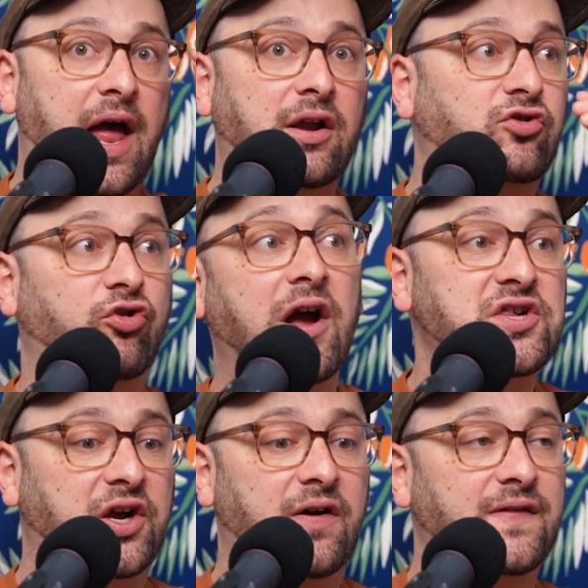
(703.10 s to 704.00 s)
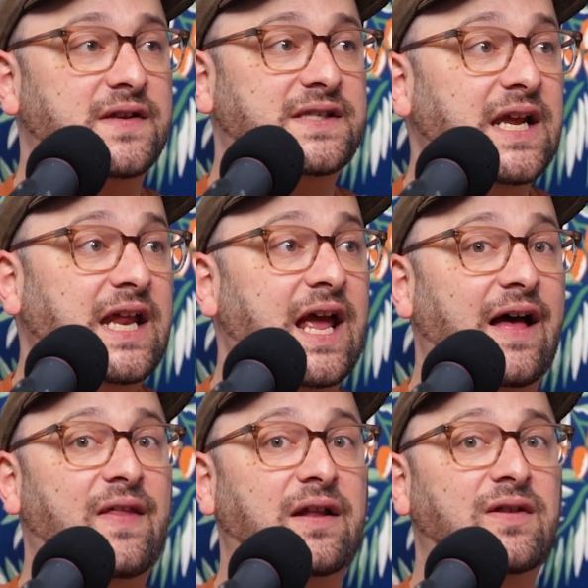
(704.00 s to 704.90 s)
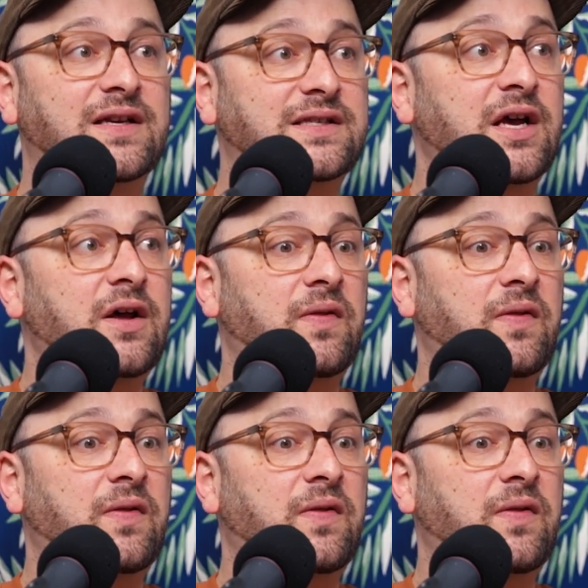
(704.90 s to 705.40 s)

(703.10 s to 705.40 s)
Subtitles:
And crushing around the city. And then this,